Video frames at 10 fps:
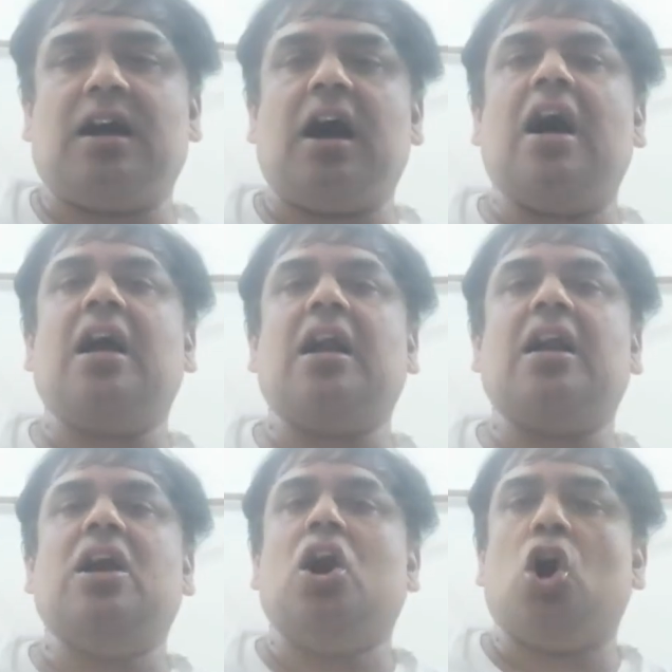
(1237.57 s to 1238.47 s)

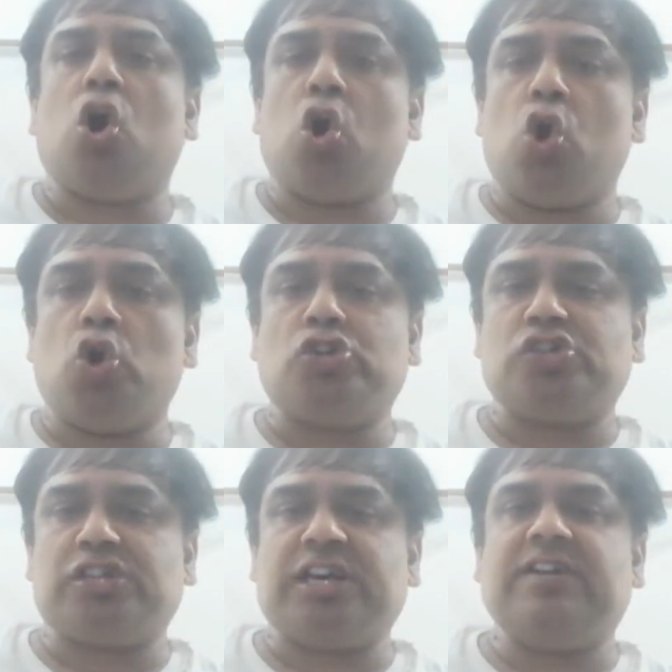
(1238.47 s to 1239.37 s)
Carl
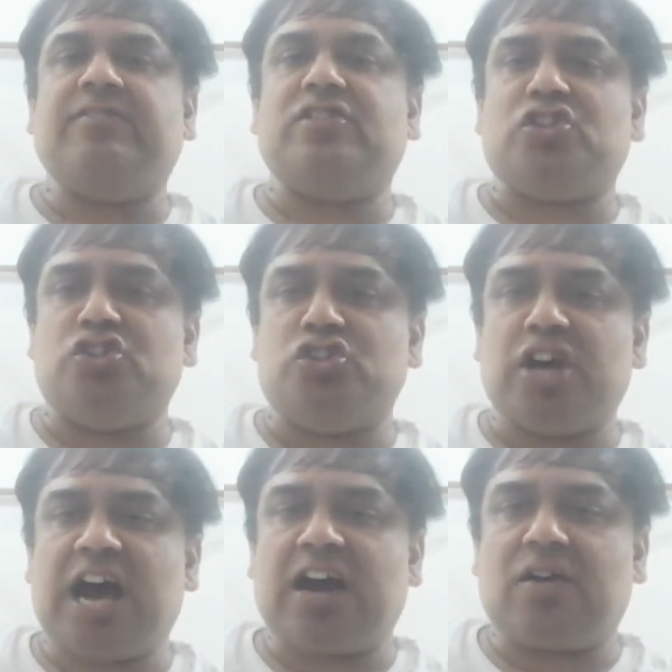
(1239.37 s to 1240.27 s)
Gustav
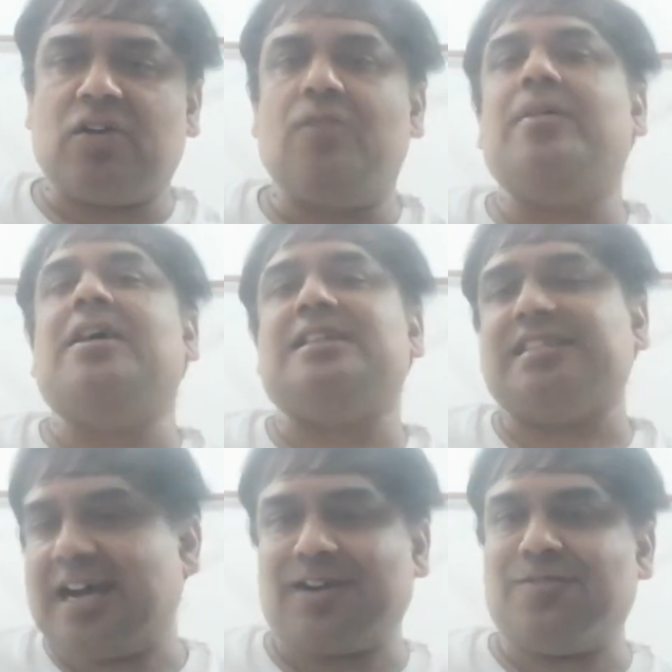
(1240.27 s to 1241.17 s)
Jacob
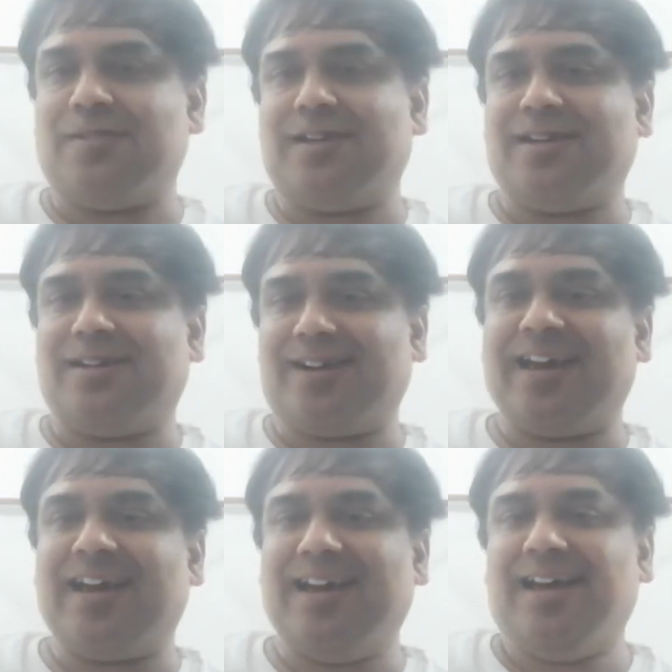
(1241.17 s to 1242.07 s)
Jacobi.
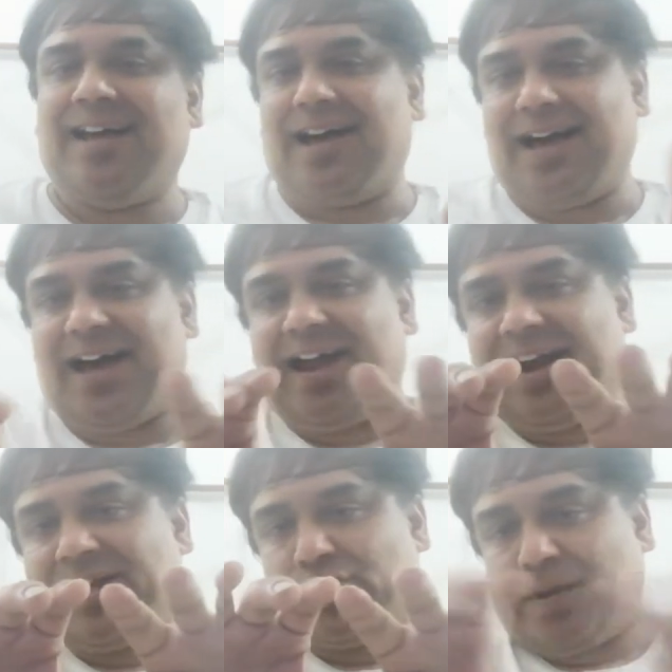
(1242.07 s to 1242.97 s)
Okay,
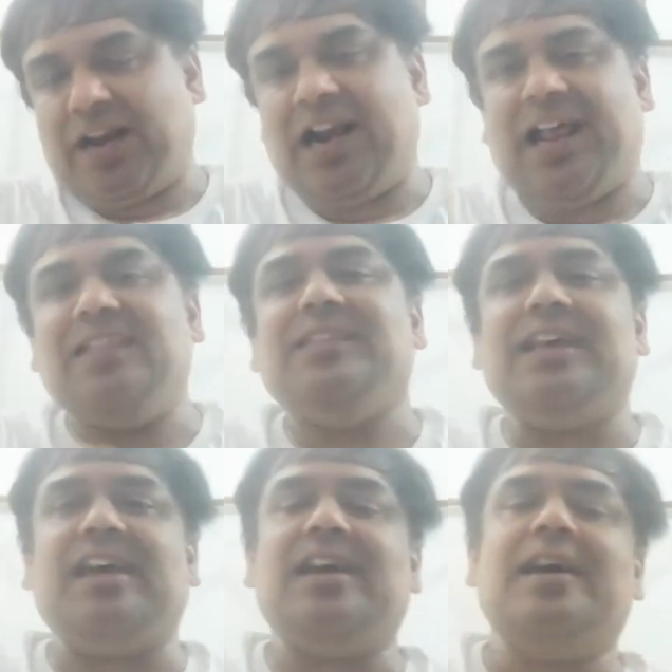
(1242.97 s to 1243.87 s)
it is very
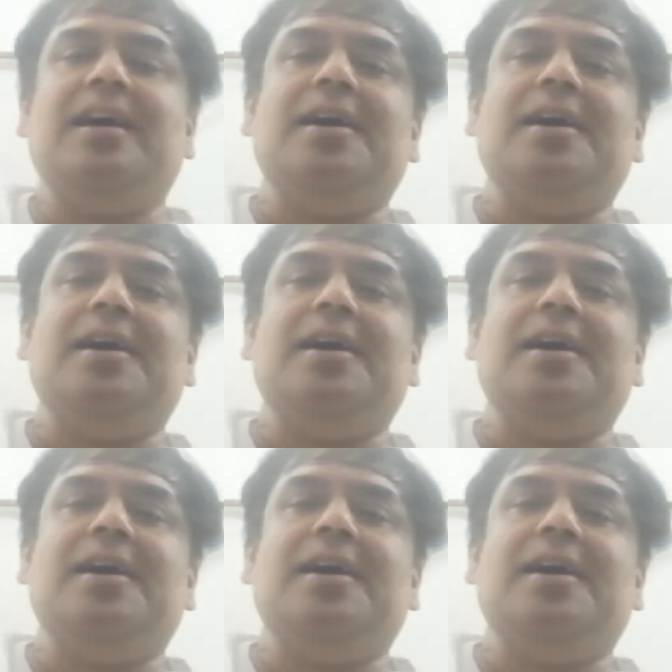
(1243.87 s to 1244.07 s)
lengthy,